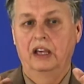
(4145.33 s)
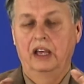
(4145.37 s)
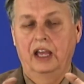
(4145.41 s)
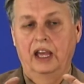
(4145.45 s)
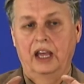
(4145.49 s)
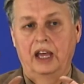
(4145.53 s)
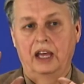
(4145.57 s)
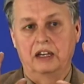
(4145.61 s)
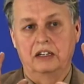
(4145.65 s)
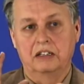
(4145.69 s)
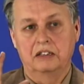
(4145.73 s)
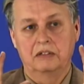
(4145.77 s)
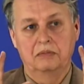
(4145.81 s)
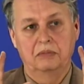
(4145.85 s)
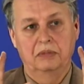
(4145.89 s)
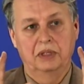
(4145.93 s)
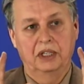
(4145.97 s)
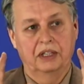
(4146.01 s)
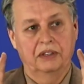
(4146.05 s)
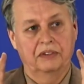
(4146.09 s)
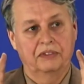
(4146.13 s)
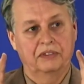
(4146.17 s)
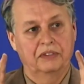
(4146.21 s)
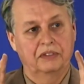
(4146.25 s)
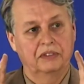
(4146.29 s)
and
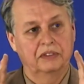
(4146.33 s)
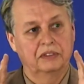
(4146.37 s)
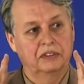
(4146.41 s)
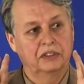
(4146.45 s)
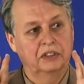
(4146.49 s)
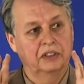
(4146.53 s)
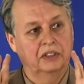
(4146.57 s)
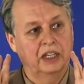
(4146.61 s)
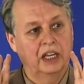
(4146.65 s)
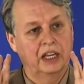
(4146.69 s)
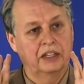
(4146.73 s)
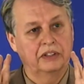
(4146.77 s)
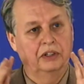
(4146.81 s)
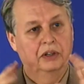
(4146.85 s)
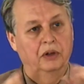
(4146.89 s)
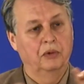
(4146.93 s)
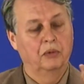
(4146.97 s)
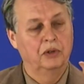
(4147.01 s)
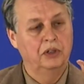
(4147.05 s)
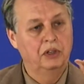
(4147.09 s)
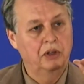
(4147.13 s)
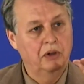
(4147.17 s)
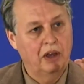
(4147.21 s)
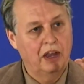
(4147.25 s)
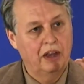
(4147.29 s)
myth together,
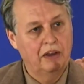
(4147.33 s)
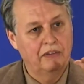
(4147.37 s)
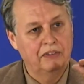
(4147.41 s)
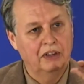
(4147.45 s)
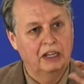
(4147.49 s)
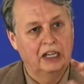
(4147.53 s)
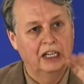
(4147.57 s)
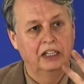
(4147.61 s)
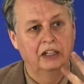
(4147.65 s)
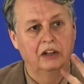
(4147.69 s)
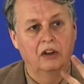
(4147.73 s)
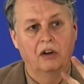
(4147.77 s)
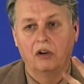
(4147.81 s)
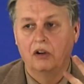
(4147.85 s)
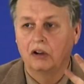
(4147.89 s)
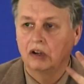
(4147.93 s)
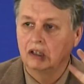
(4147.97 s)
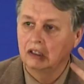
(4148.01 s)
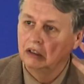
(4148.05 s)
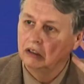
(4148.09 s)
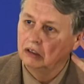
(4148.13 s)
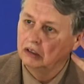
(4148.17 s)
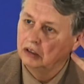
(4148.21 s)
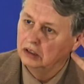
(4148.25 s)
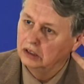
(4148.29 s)
when you have an
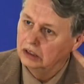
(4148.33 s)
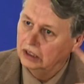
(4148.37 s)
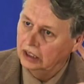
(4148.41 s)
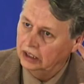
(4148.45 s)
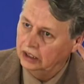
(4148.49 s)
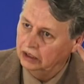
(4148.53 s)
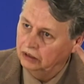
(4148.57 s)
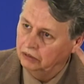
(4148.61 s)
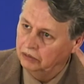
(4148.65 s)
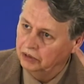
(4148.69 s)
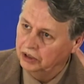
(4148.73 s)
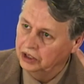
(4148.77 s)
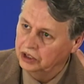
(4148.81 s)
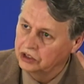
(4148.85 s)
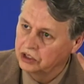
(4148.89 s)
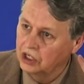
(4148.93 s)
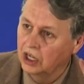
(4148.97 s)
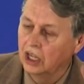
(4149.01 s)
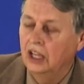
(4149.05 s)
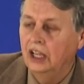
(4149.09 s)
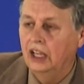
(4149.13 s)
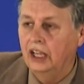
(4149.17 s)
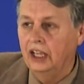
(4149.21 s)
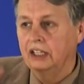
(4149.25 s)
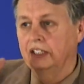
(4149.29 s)
oral language
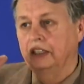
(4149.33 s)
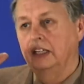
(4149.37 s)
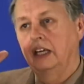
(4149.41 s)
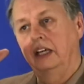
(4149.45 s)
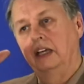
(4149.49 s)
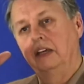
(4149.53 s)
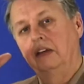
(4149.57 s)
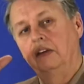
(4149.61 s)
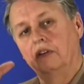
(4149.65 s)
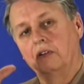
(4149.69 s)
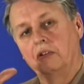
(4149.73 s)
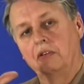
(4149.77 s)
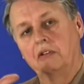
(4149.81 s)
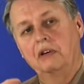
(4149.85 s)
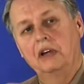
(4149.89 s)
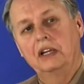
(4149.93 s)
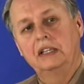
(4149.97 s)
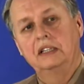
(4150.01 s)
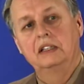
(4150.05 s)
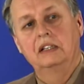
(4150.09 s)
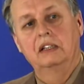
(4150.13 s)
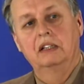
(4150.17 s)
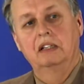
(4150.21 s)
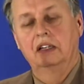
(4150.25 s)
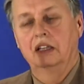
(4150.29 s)
and a
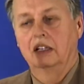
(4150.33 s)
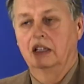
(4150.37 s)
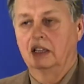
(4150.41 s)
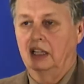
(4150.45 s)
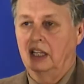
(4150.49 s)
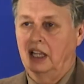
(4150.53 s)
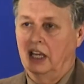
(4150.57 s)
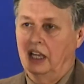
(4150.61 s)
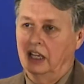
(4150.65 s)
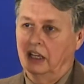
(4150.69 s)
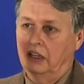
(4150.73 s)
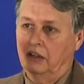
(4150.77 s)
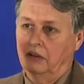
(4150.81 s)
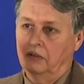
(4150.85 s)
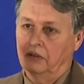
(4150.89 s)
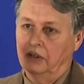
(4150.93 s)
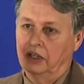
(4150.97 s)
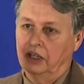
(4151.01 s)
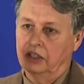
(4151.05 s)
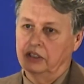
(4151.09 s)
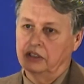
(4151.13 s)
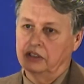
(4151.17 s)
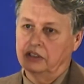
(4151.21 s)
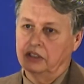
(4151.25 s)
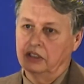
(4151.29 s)
written
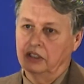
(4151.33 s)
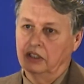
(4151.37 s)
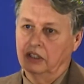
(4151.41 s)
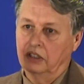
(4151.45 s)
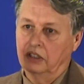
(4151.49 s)
language